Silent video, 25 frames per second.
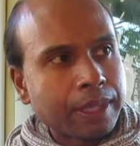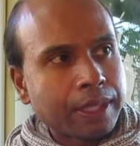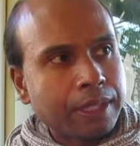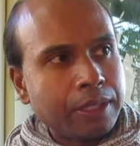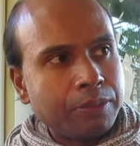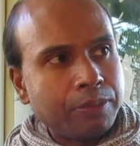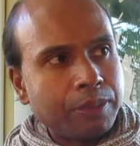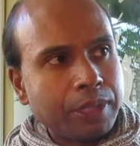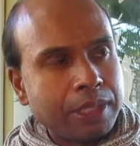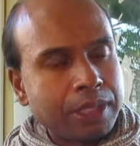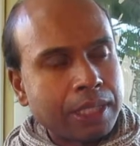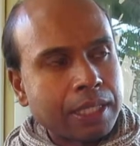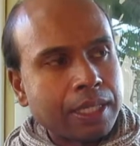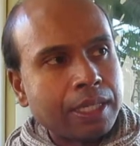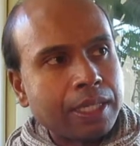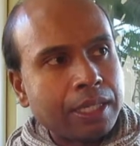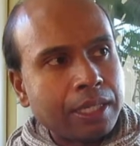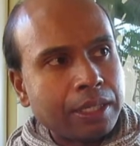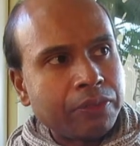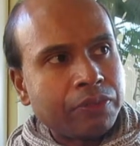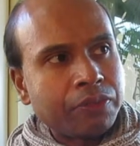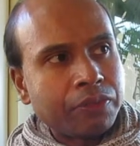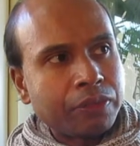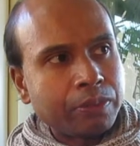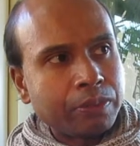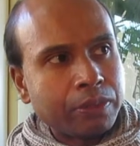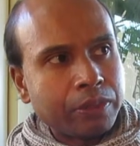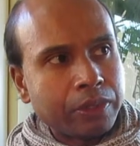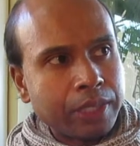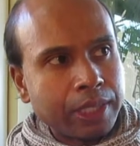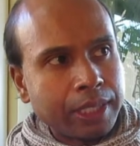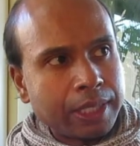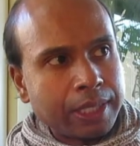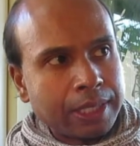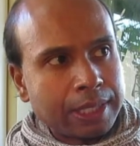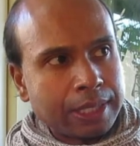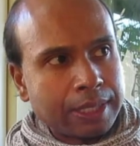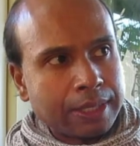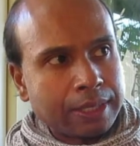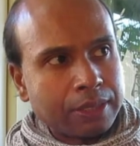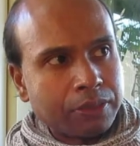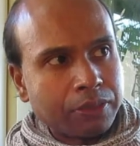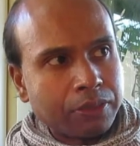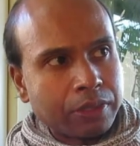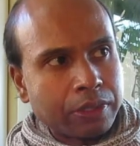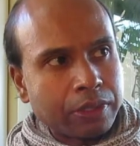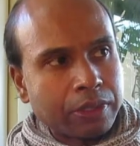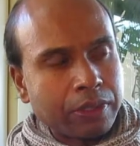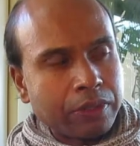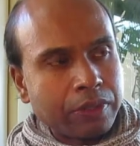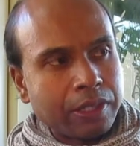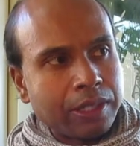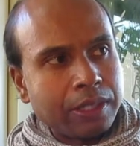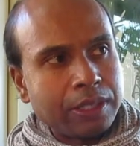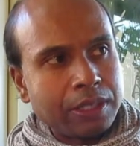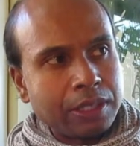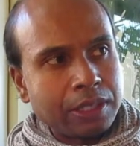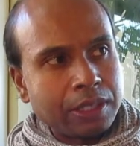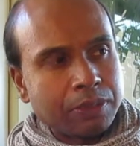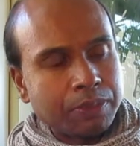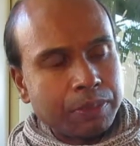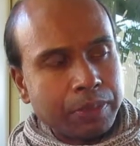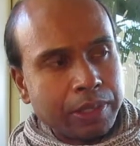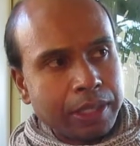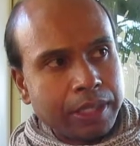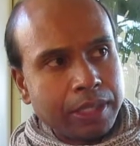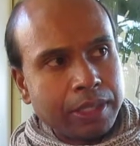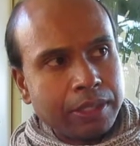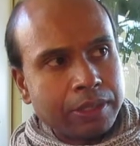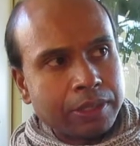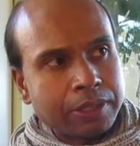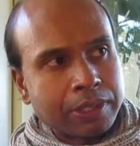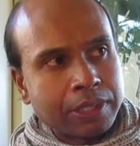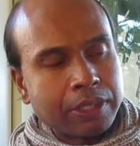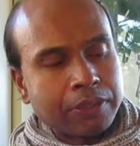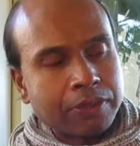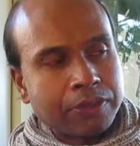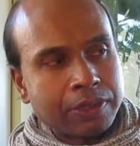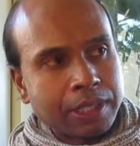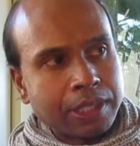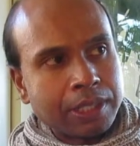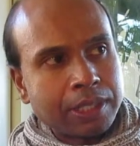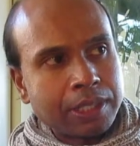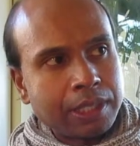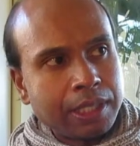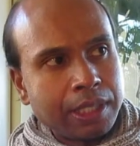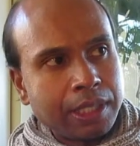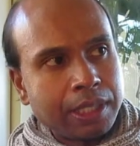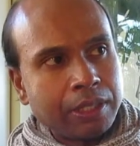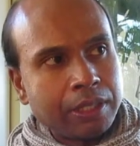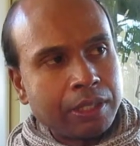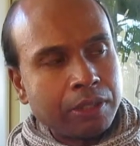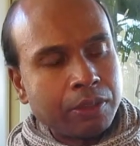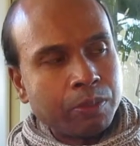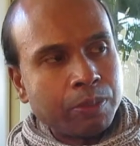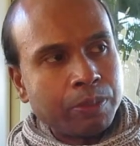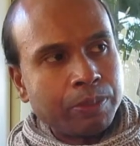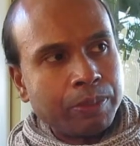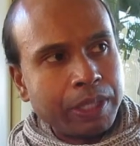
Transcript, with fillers: You'll be channeling from grace rather than just being in your self-centered ego,